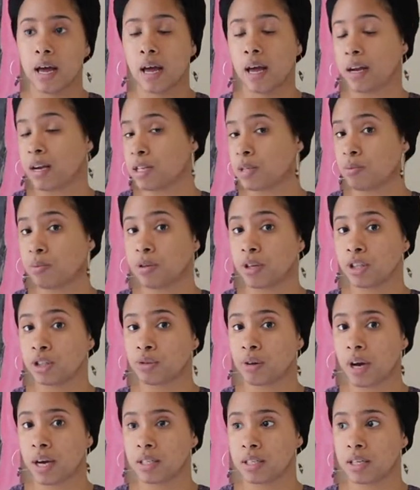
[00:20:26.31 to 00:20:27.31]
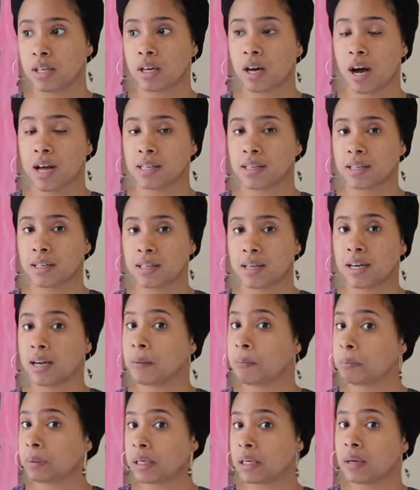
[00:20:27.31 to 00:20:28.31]
and is really trying to constantly
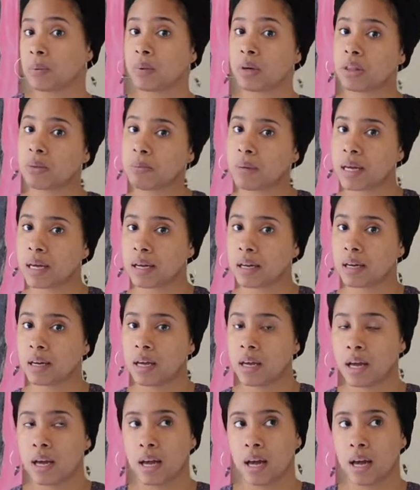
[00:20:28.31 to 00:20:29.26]
compete with men